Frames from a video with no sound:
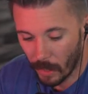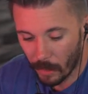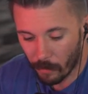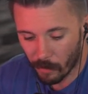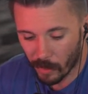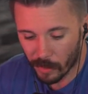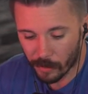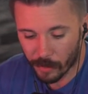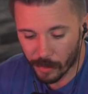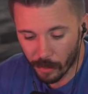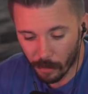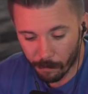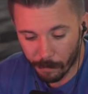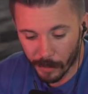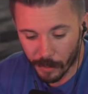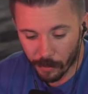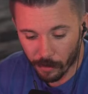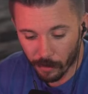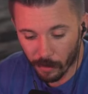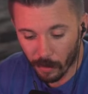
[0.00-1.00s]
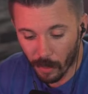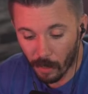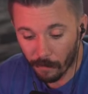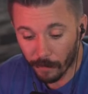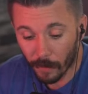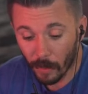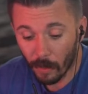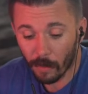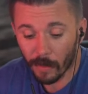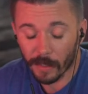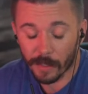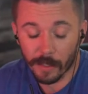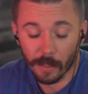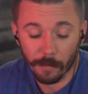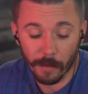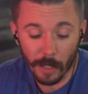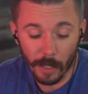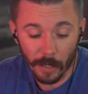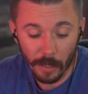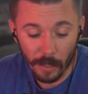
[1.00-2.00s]
Anyone else see your picture in the coffin? Oh, that's
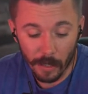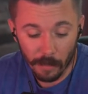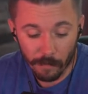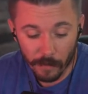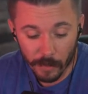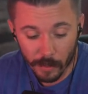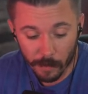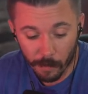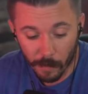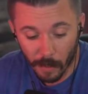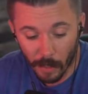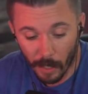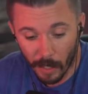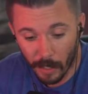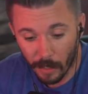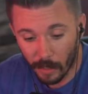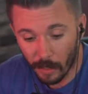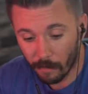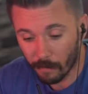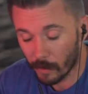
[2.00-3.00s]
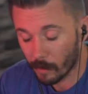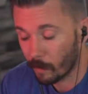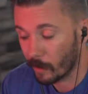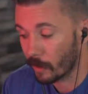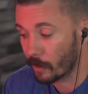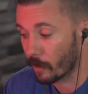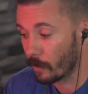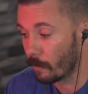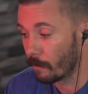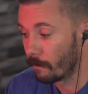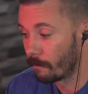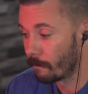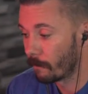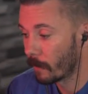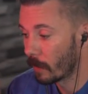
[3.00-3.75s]
something I didn't even speak to.